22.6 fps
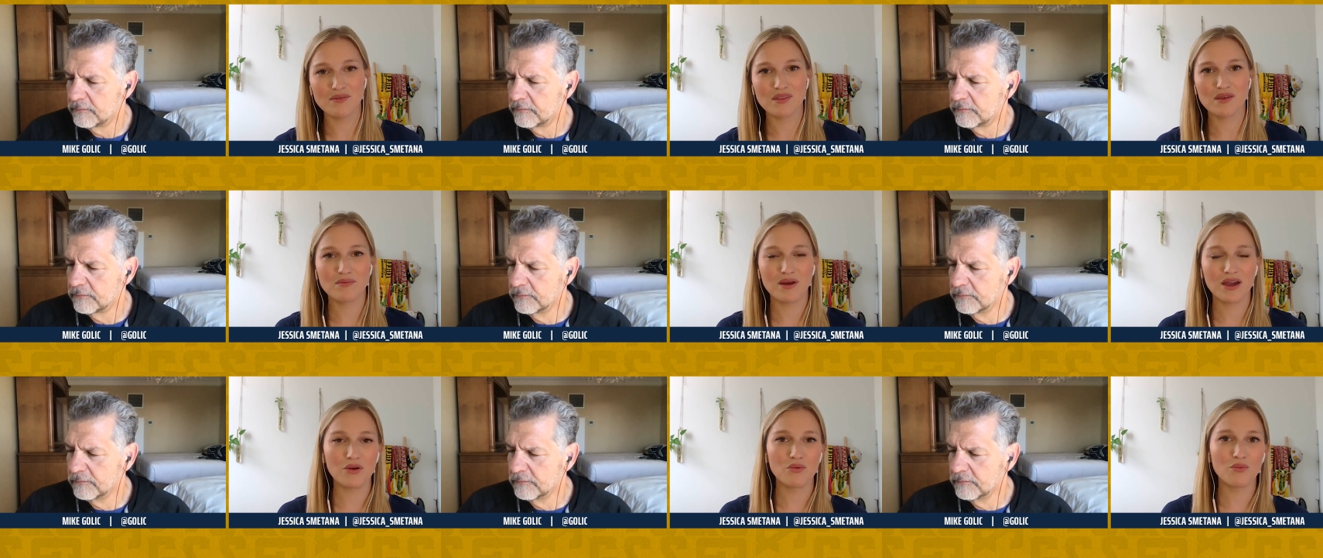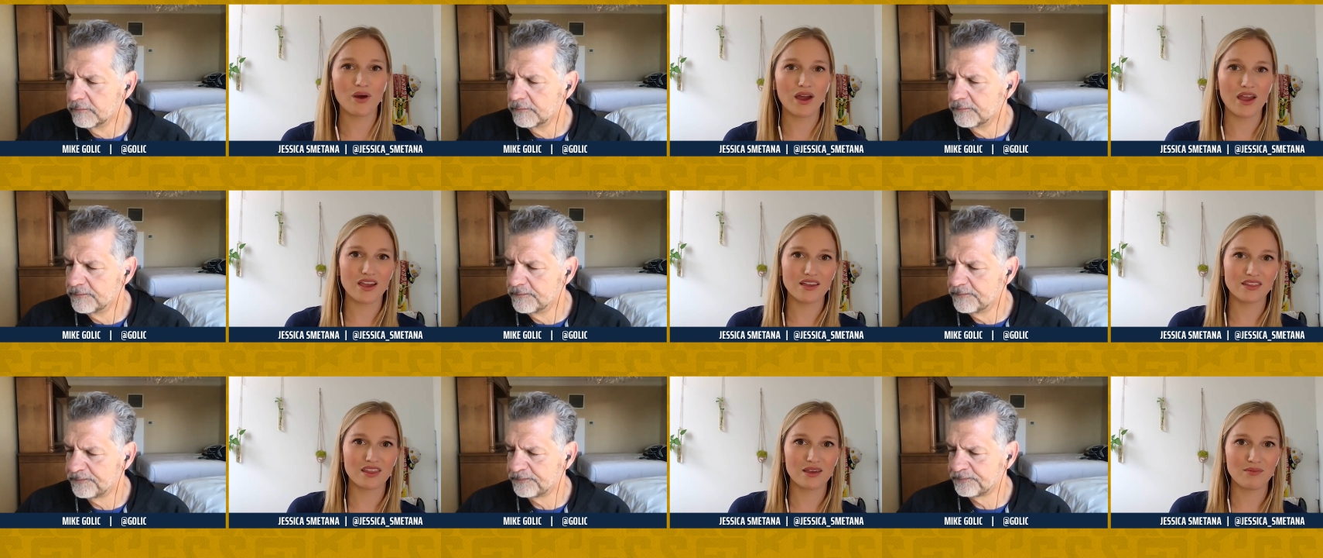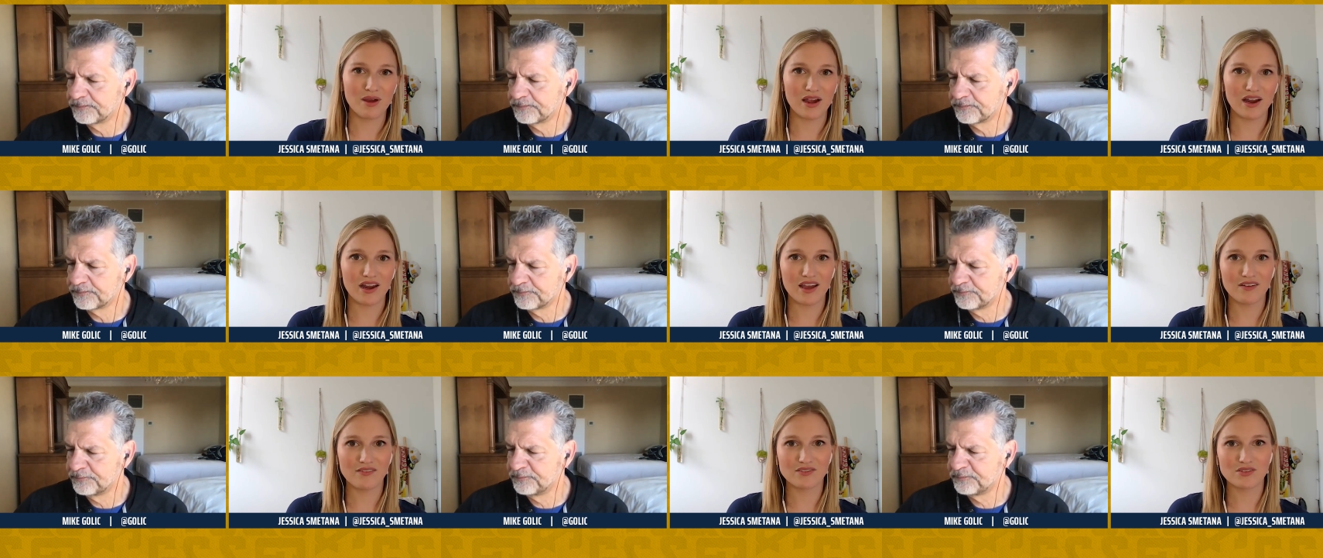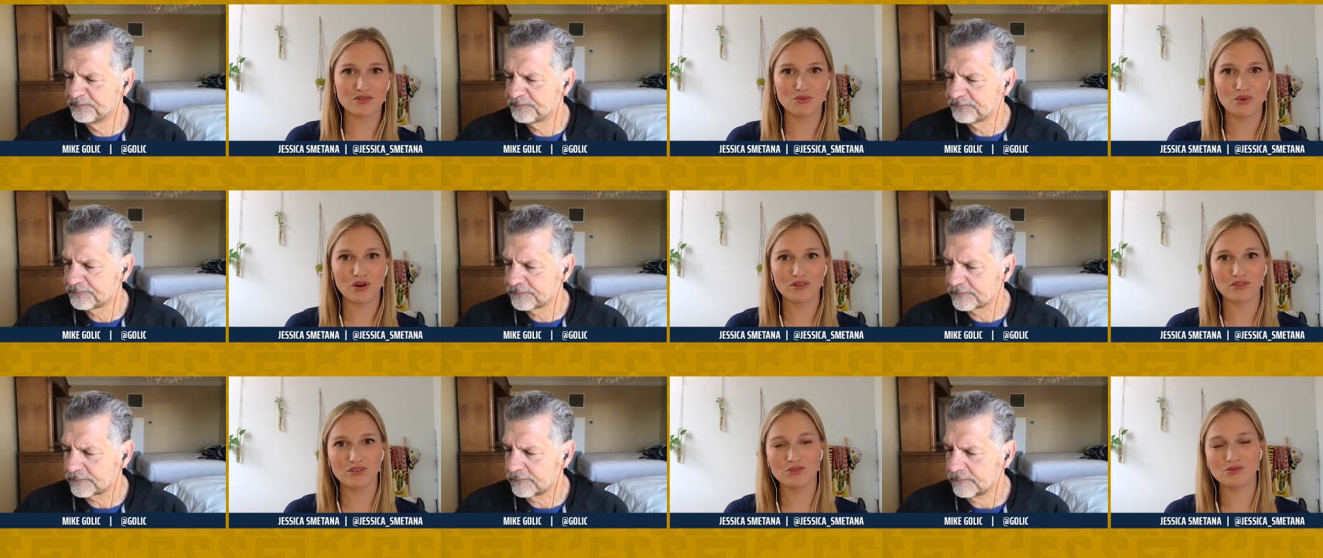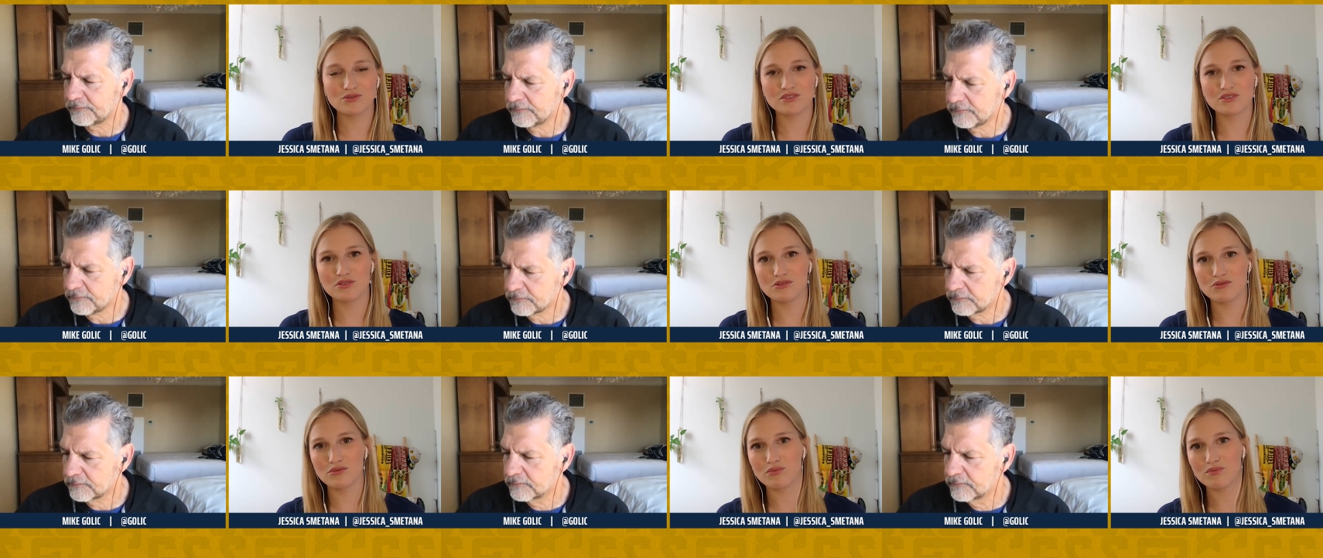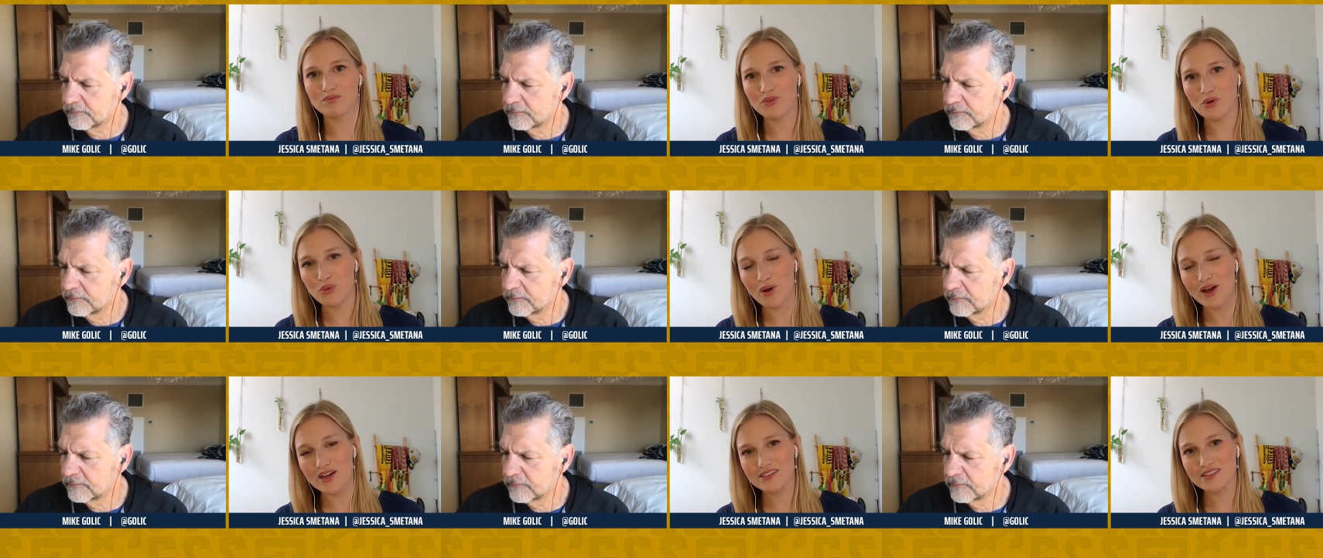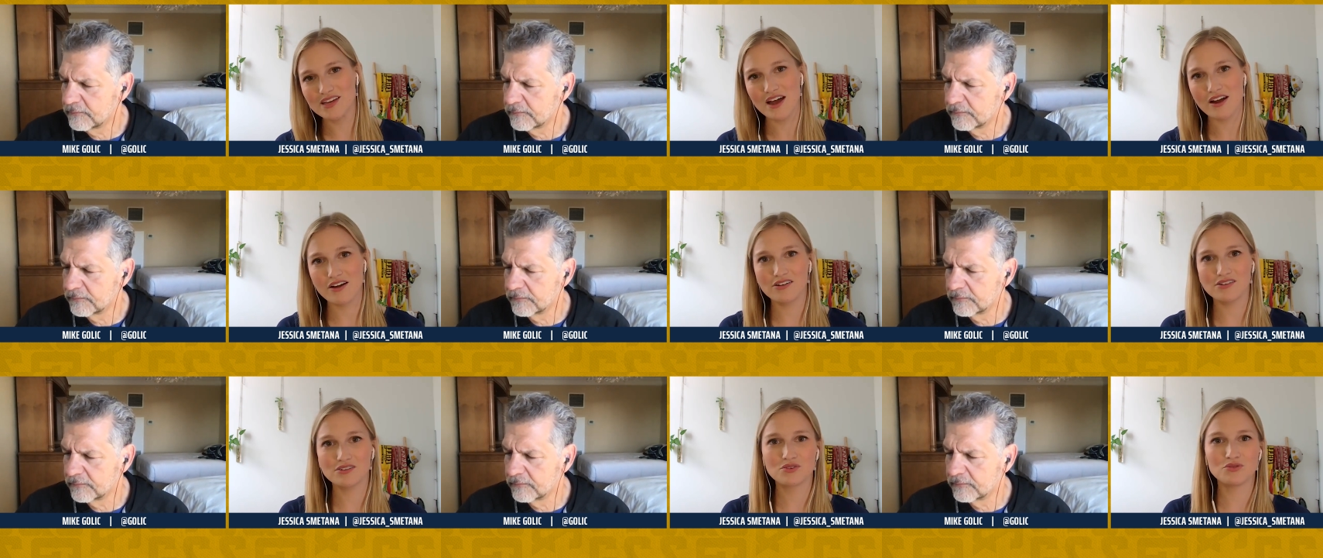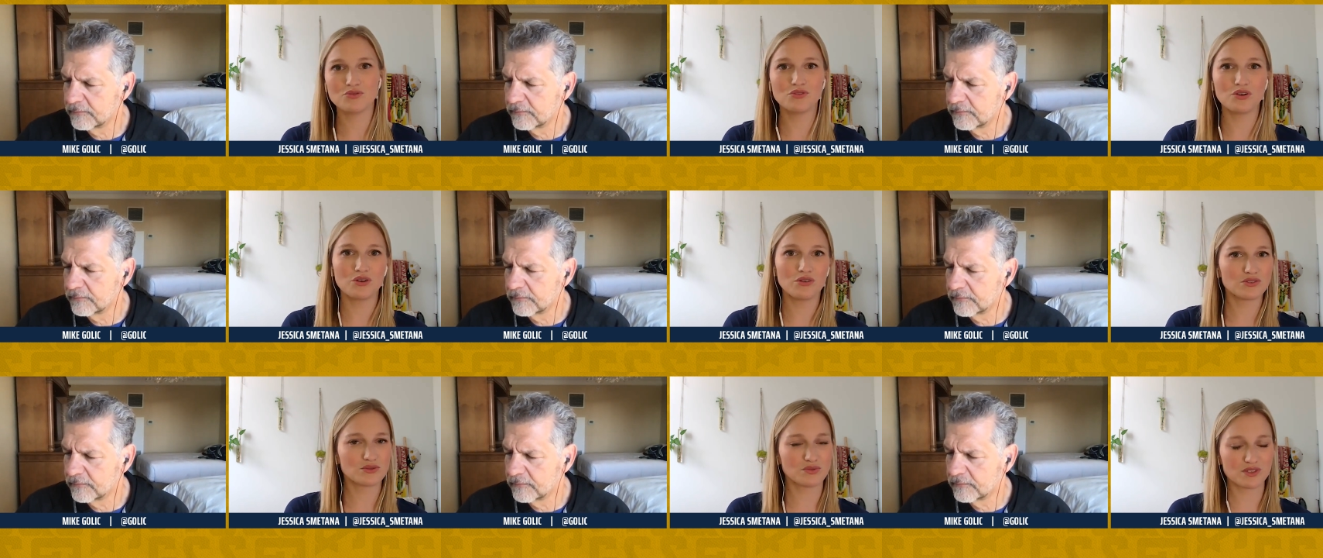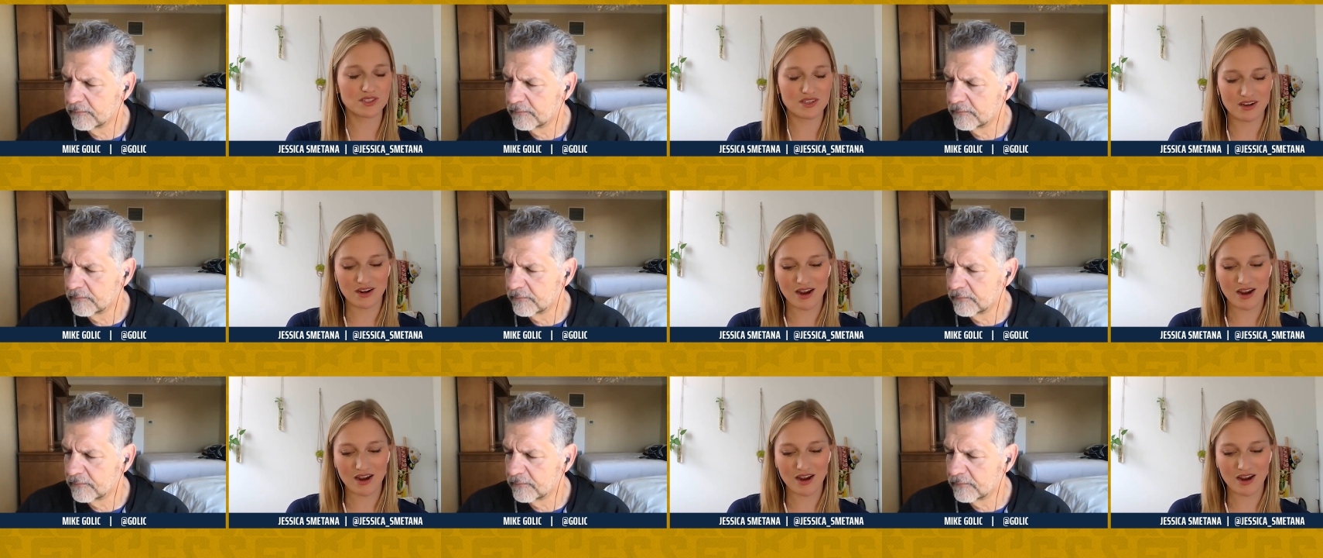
Speaker 1: They might wait. They might have to use the, the wet tires. Who knows what's going to